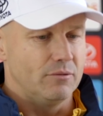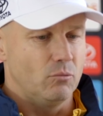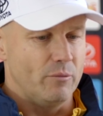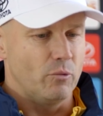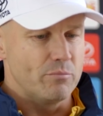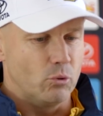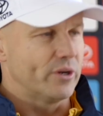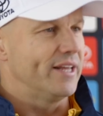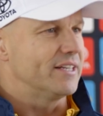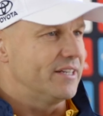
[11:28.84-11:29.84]
When we
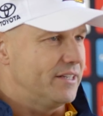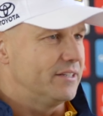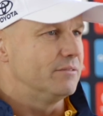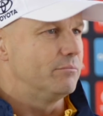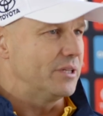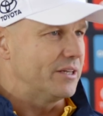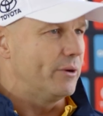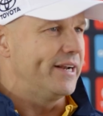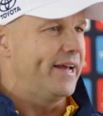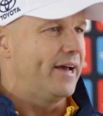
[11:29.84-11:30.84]
brought Elliot in and Billy
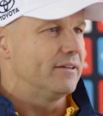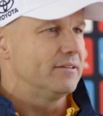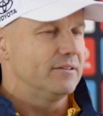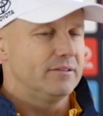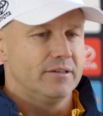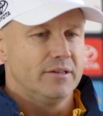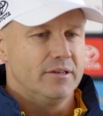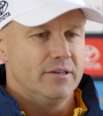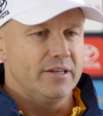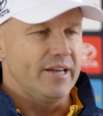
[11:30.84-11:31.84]
went out,
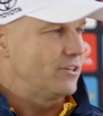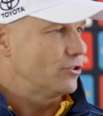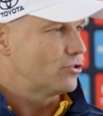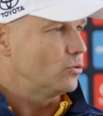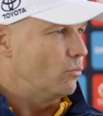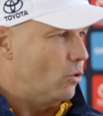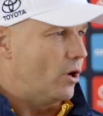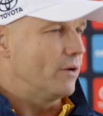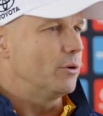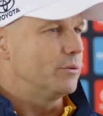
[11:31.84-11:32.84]
he understood
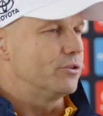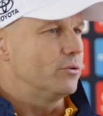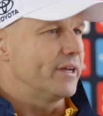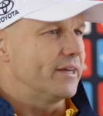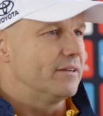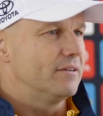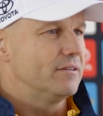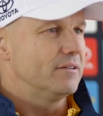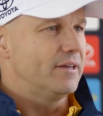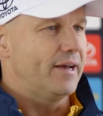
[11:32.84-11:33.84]
why we were doing it.
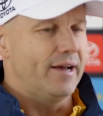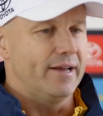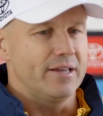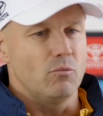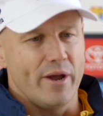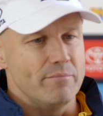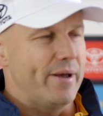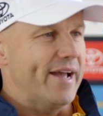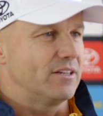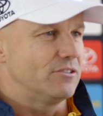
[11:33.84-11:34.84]
He went
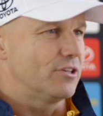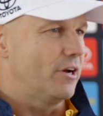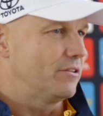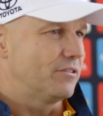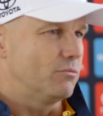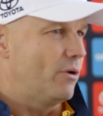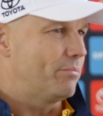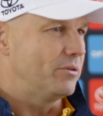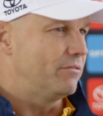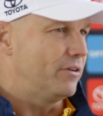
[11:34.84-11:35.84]
back and showed us his
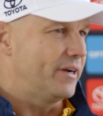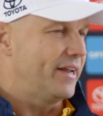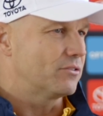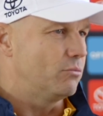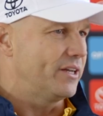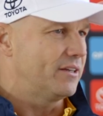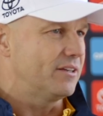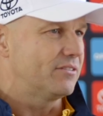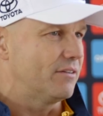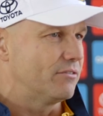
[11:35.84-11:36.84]
weapon the very next week,
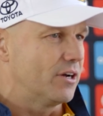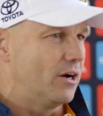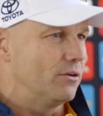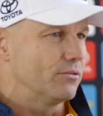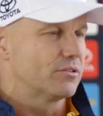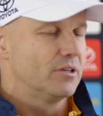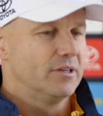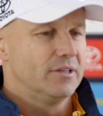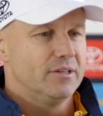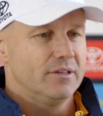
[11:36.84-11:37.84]
kicked 7 goals.
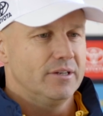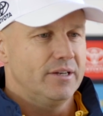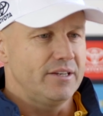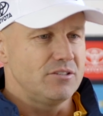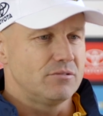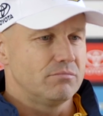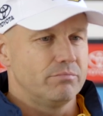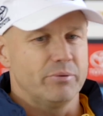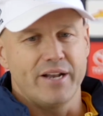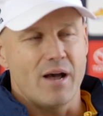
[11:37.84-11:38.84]
He's
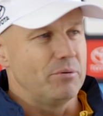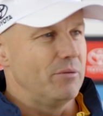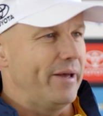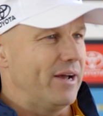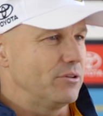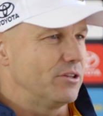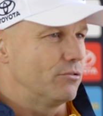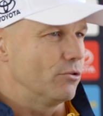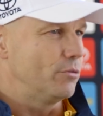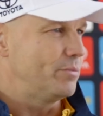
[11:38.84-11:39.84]
been up and about with the
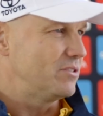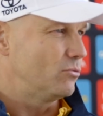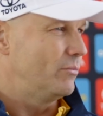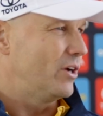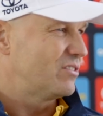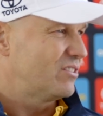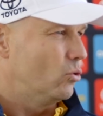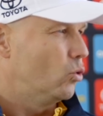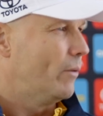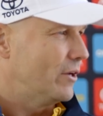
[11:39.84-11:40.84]
group. He's
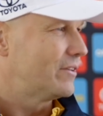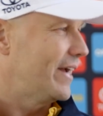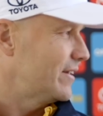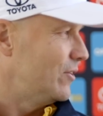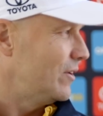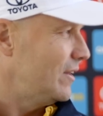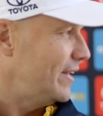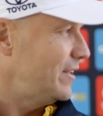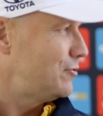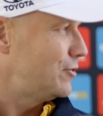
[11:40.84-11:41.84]
almost taken on a
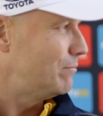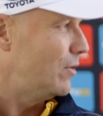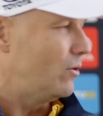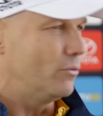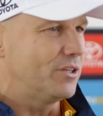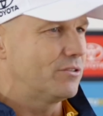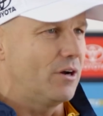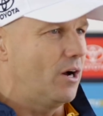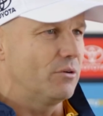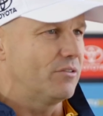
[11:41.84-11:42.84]
leadership role, which
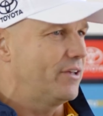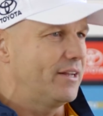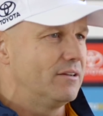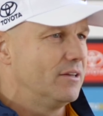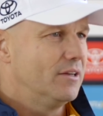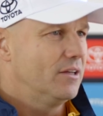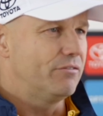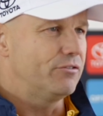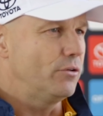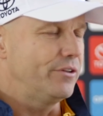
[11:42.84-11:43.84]
I would have said
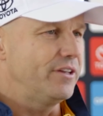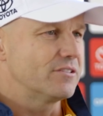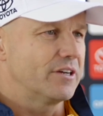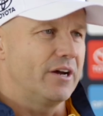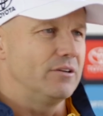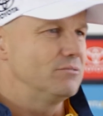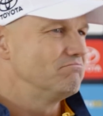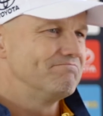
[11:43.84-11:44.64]
a few years ago,